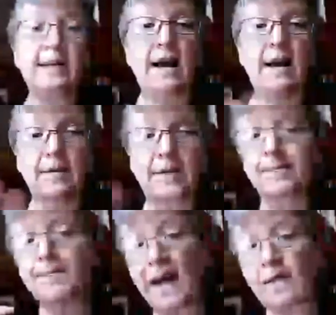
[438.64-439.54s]
um,
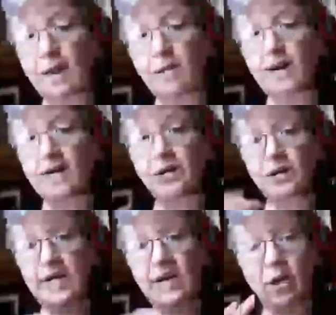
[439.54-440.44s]
some background
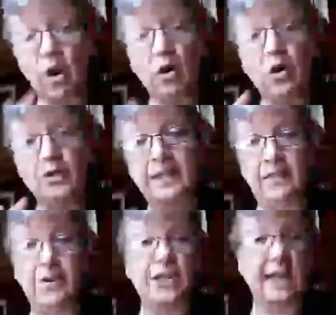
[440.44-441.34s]
bundles that are all
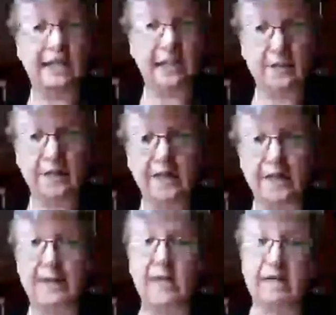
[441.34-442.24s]
different shades of the
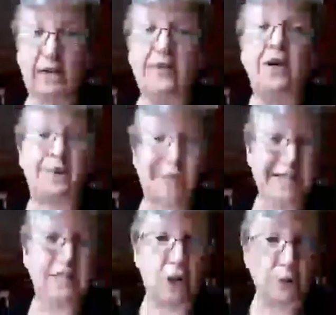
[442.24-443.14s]
same color. I thought I
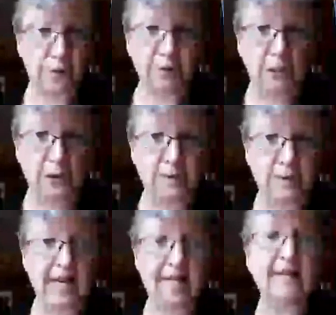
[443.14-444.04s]
might start with blue and
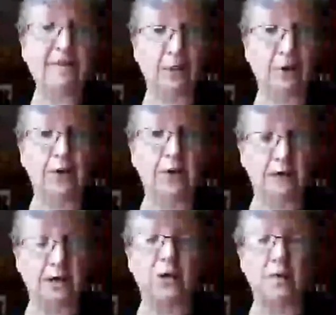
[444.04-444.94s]
pink for the
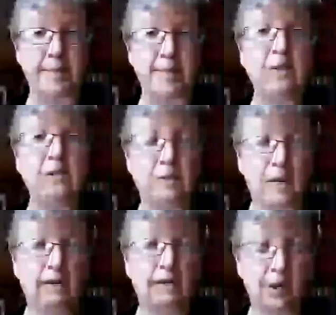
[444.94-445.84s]
two baby
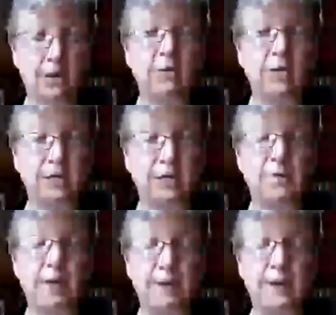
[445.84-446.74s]
you know, the
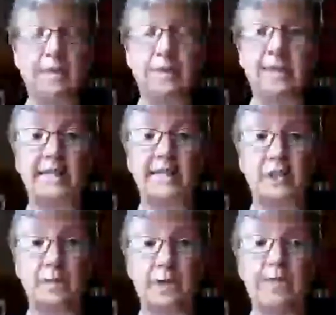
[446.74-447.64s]
two baby options that
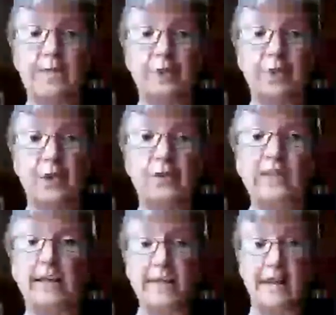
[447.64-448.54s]
so many people
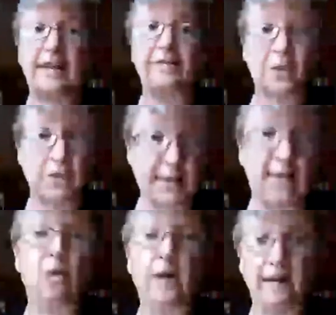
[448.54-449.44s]
use, and then if those
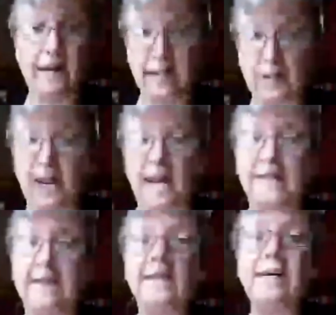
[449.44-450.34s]
sell well,
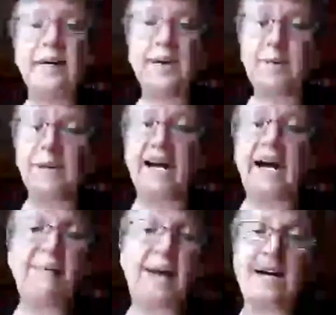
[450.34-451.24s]
expand. But
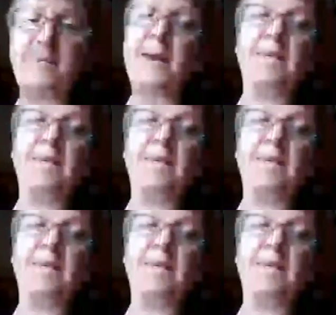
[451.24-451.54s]
I'm not going to be